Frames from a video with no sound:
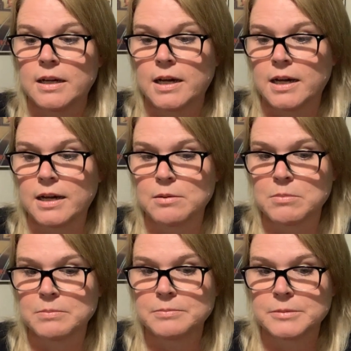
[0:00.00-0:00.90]

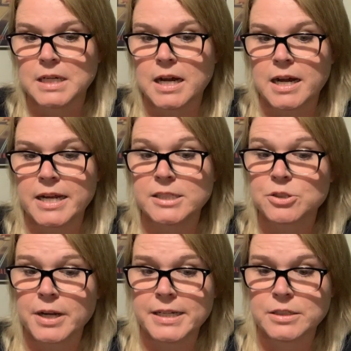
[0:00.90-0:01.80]
Um, I
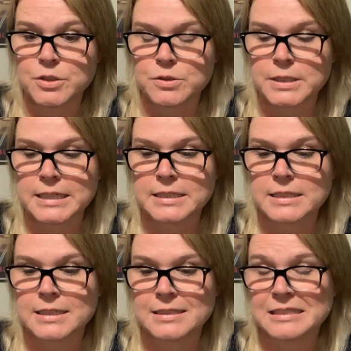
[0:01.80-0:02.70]
try and do
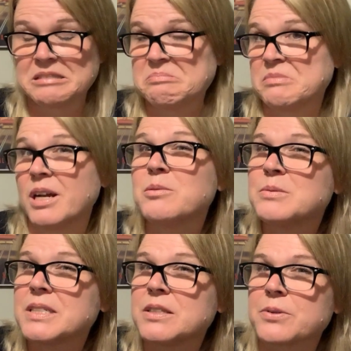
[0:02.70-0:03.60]
it
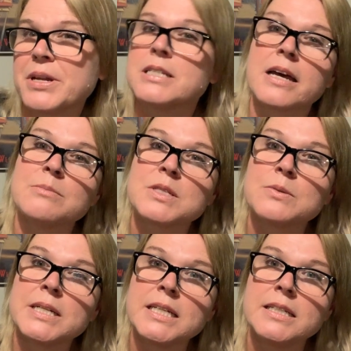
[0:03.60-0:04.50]
probably three times a
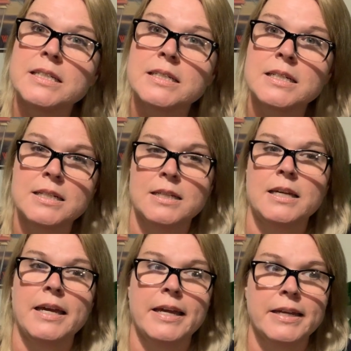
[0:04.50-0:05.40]
week
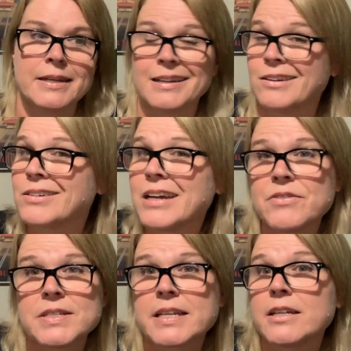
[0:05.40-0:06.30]
and I don't have
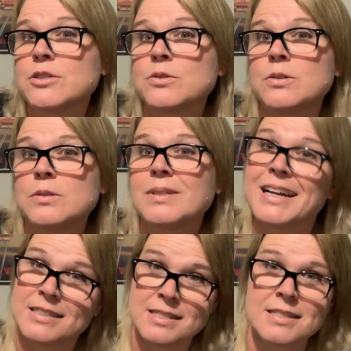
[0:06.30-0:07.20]
a schedule.
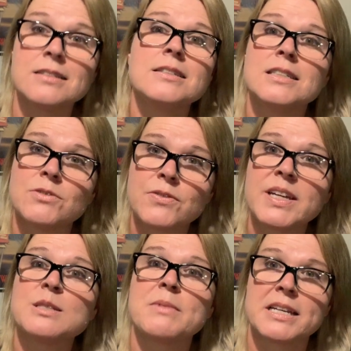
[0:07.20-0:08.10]
I still leave a
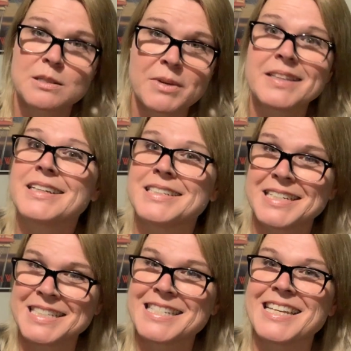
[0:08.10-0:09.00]
face mask by the
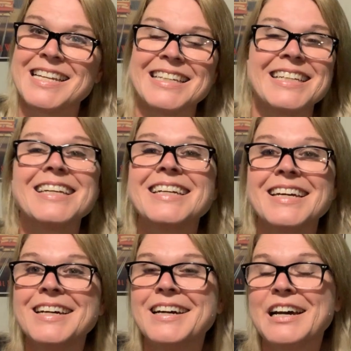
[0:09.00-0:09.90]
kitchen sink.
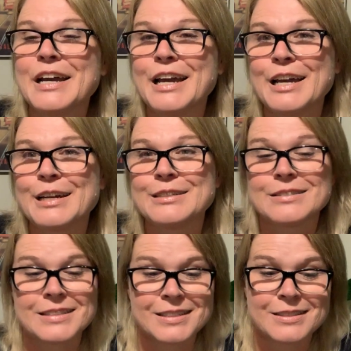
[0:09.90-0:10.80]

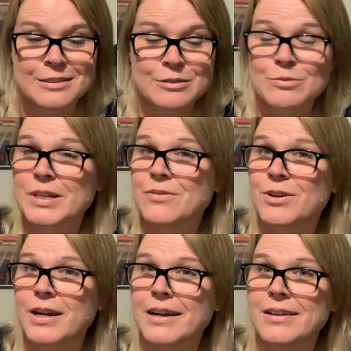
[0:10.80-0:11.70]
And
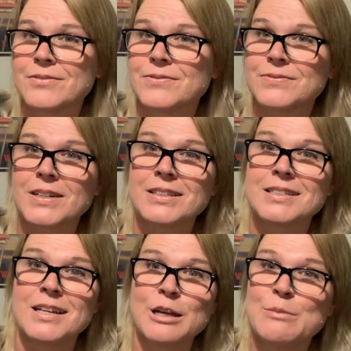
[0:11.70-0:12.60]
whenever I've got the
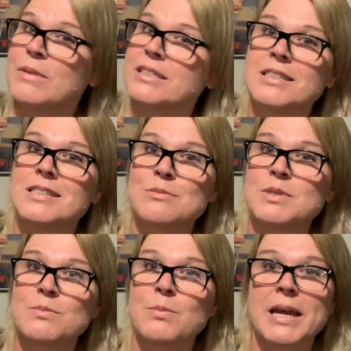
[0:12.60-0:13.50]
time, I'll just dump
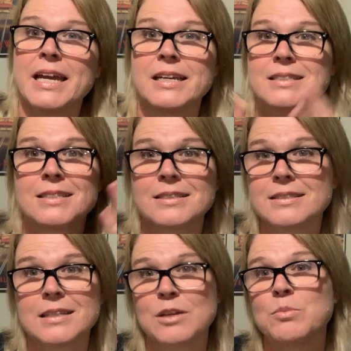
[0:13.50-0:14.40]
some in my hand
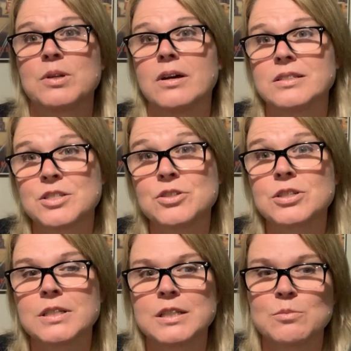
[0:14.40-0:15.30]
and put it on. It's
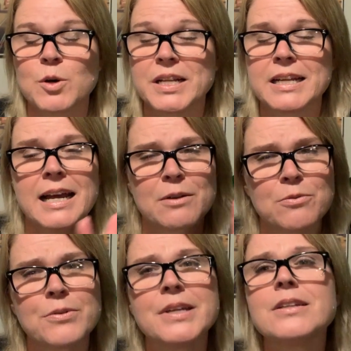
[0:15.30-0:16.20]
usually in the morning. I
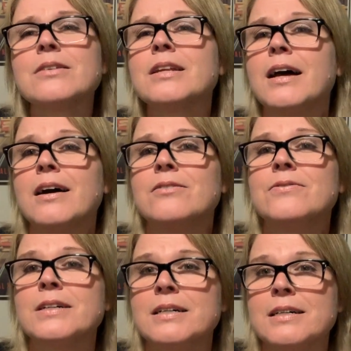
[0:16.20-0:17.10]
really
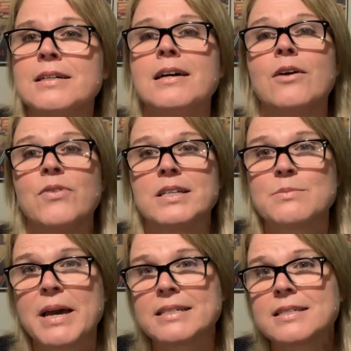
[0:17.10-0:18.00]
love a face
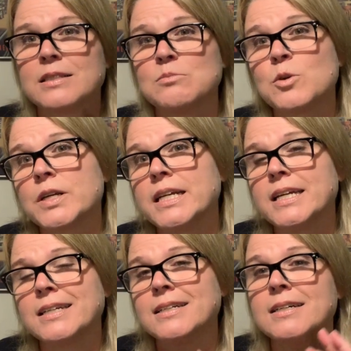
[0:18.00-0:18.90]
mask in the
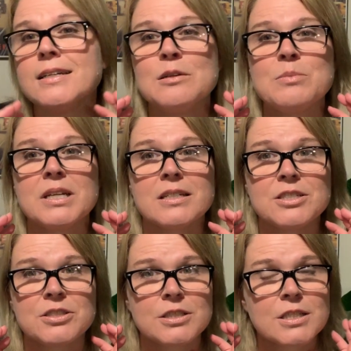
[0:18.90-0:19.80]
morning
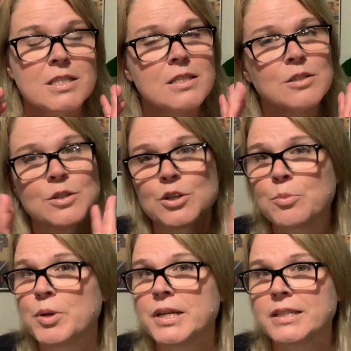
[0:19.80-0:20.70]
because you're just, you're
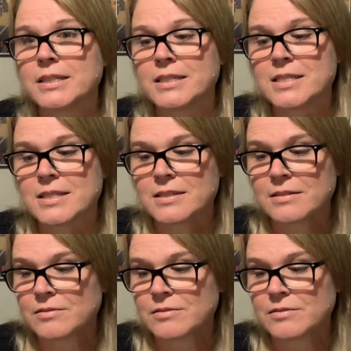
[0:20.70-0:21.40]
putting this